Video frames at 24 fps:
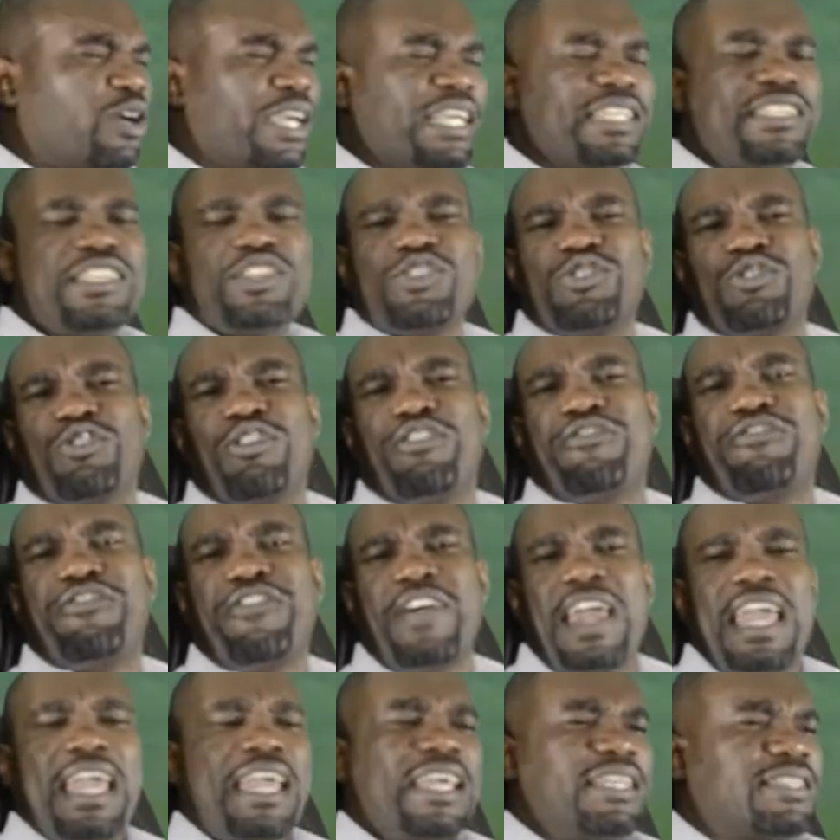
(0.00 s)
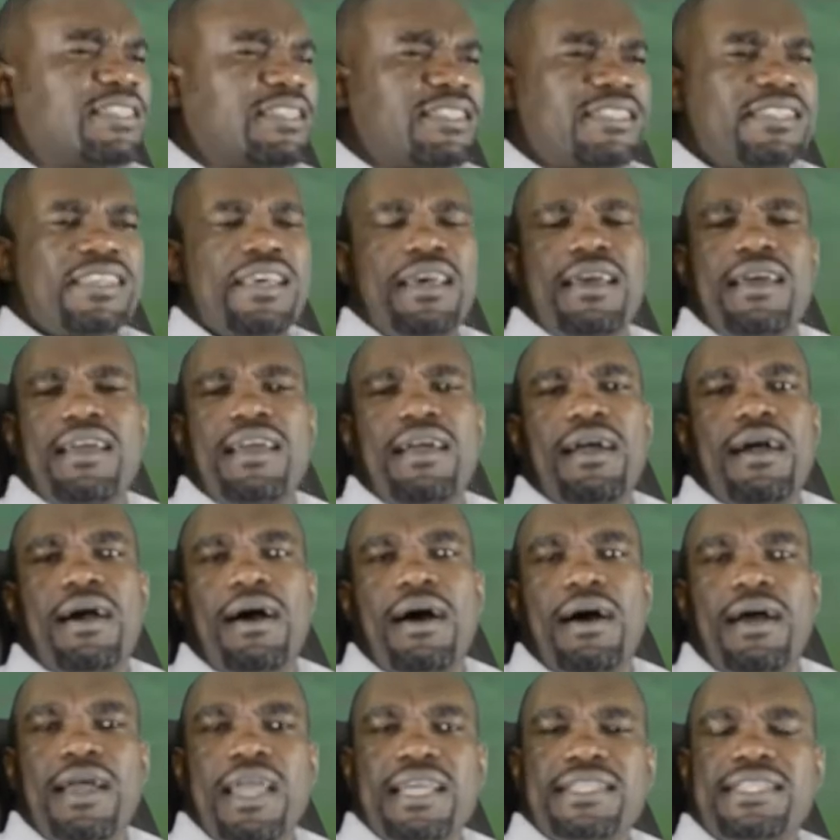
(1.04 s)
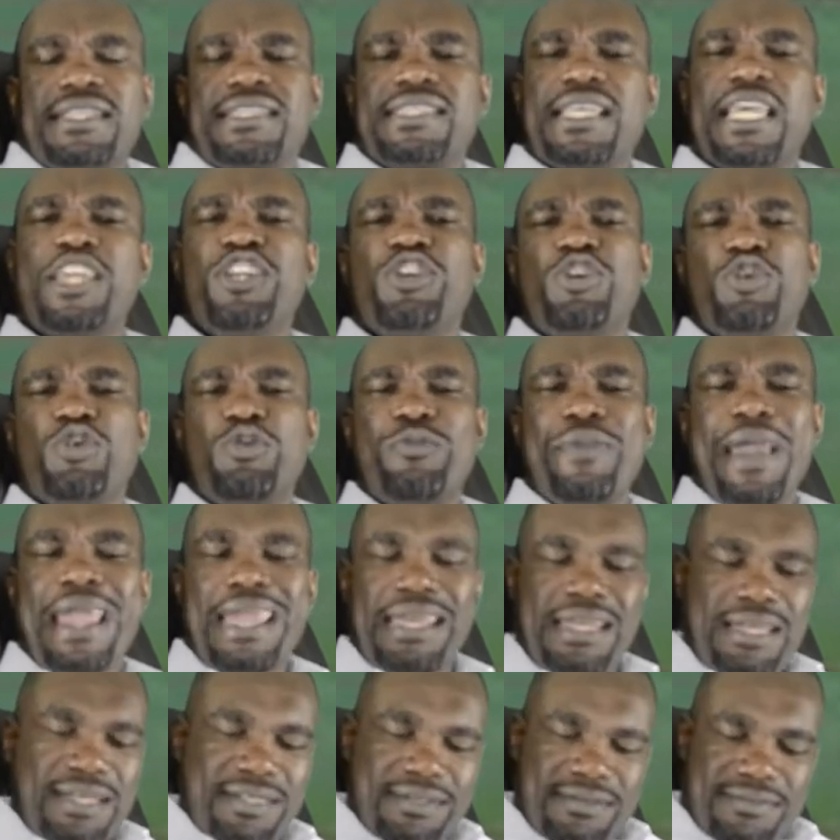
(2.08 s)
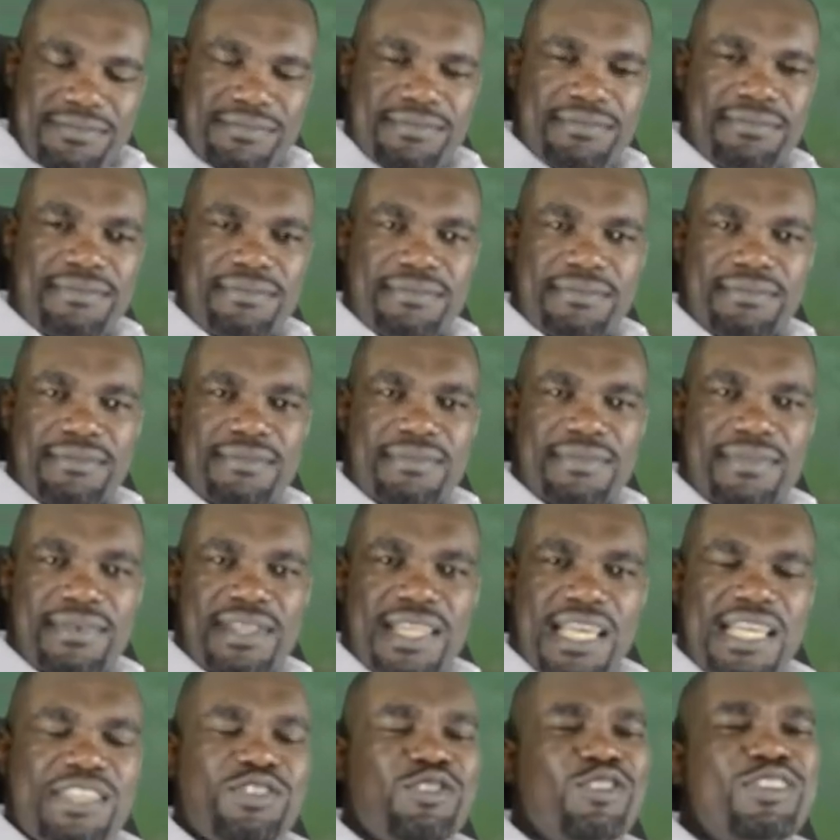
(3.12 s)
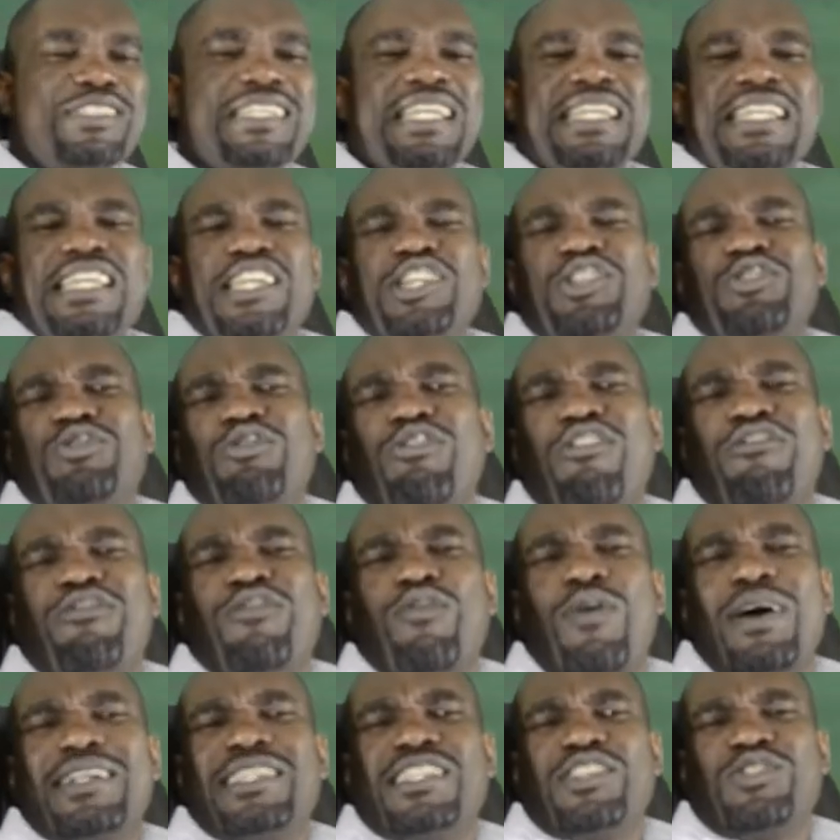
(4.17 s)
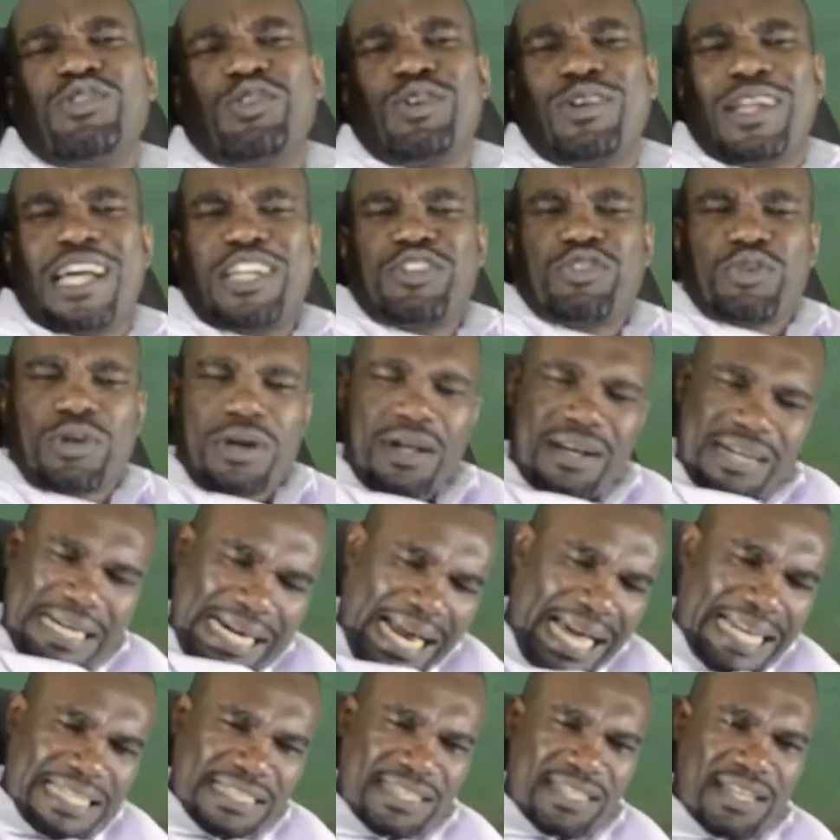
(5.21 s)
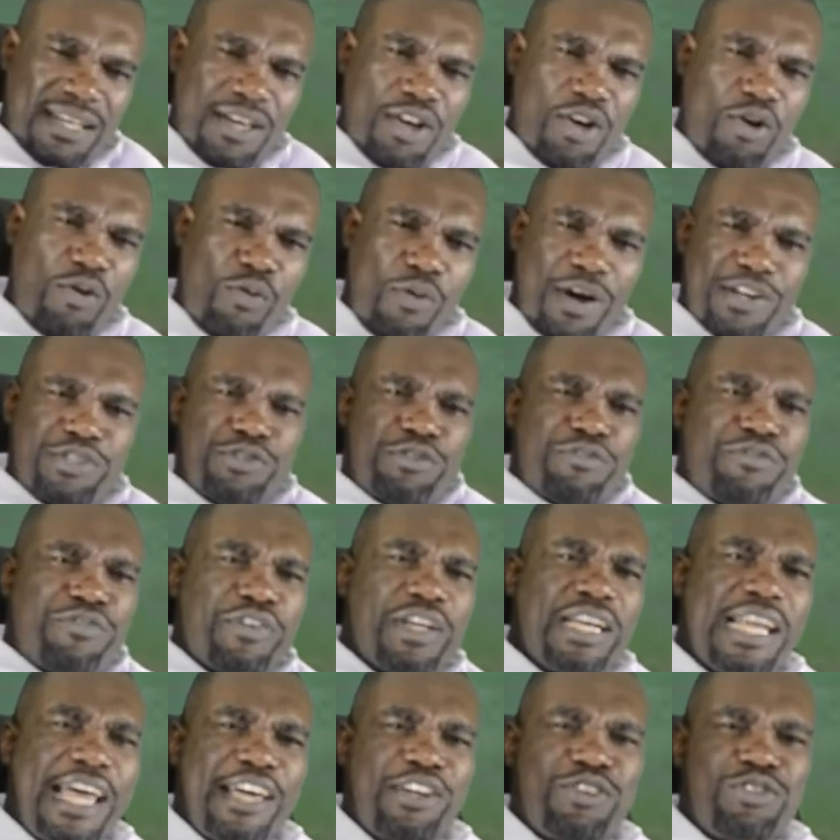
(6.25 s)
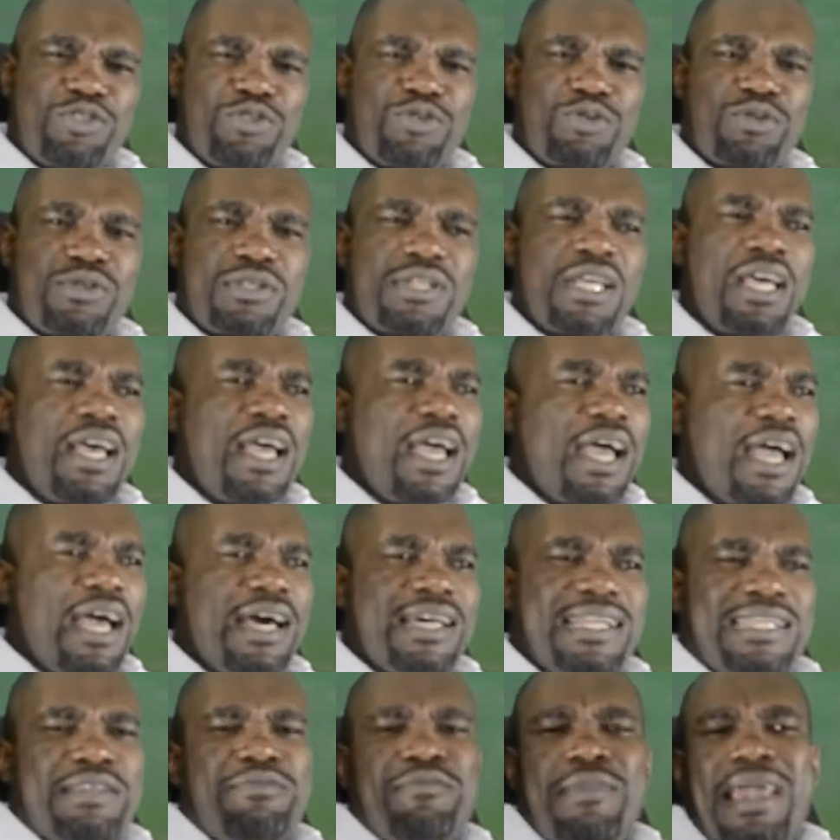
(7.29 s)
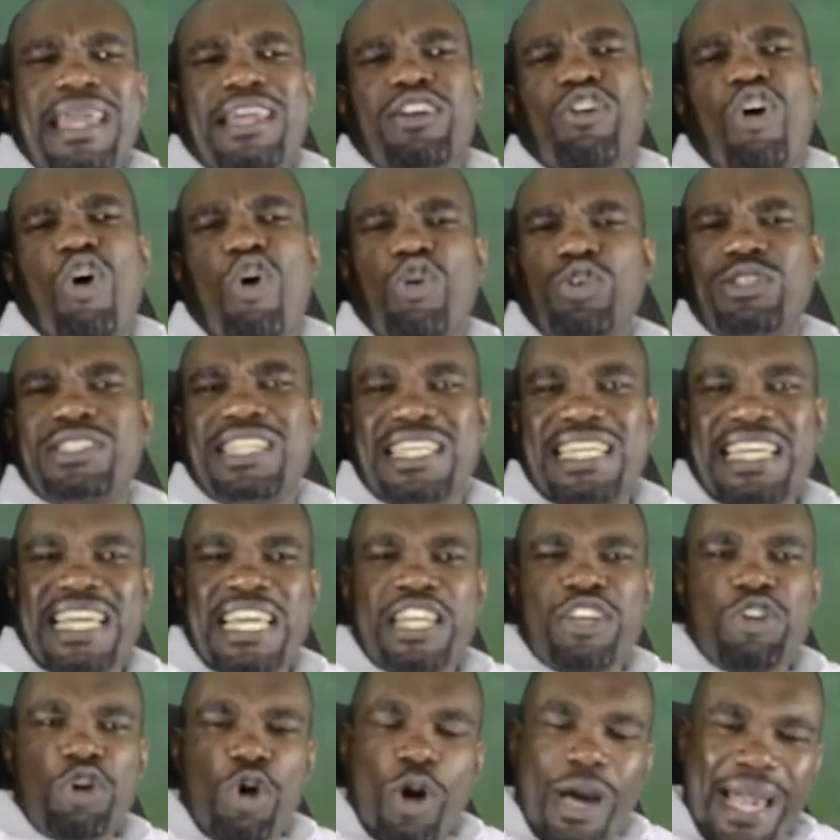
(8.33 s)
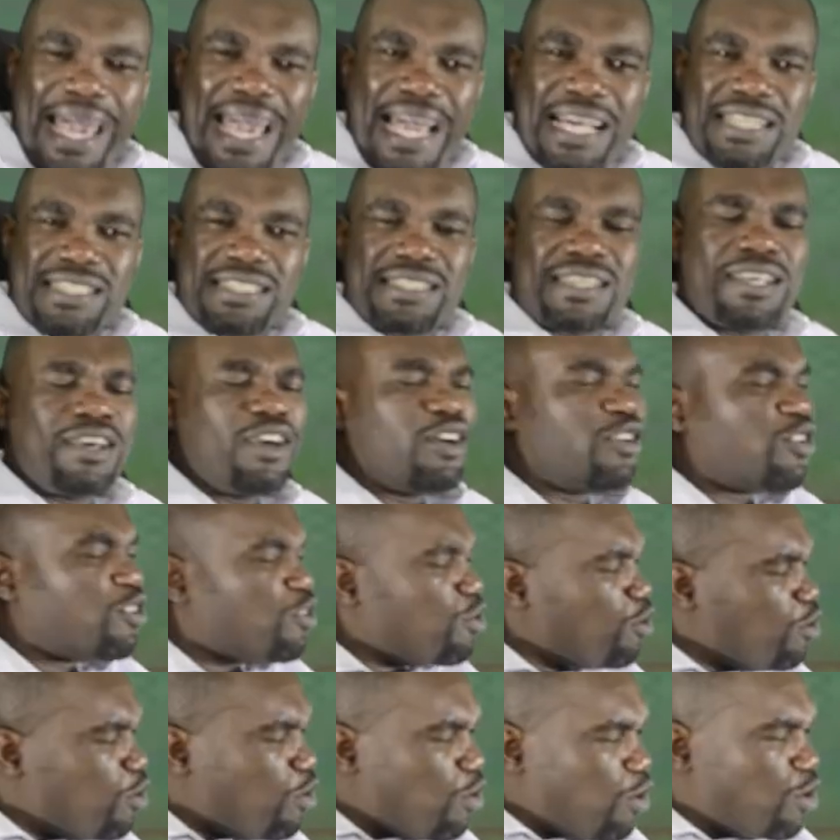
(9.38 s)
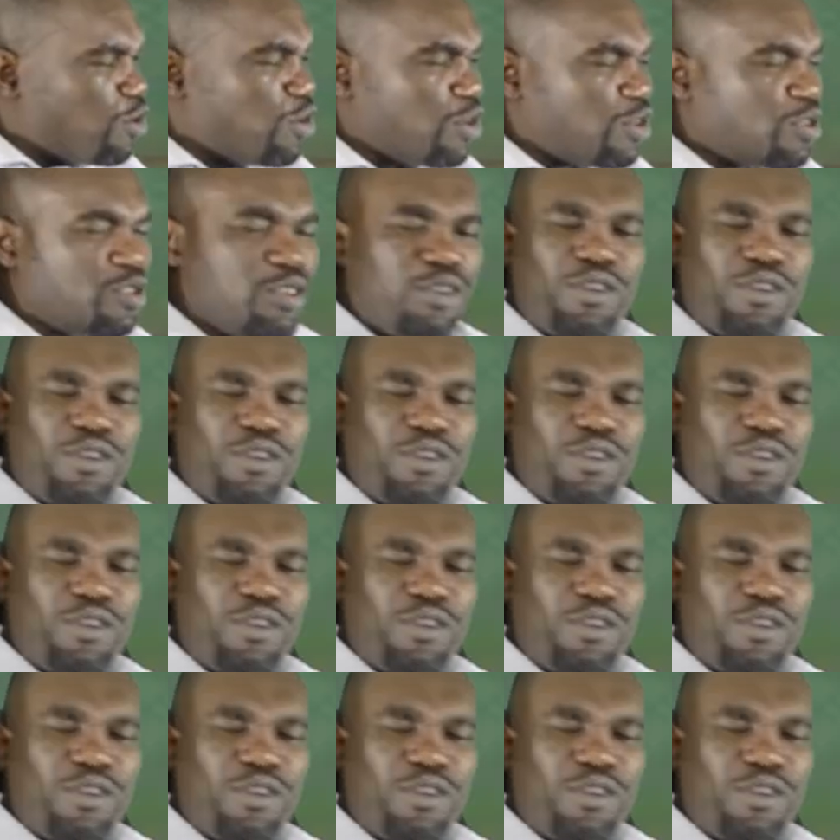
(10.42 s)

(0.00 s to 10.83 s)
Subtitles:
You know, it is not fair. It is inhumane. It's not an issue of what is your natural right, what you feel like you should remain holding in your hands. No.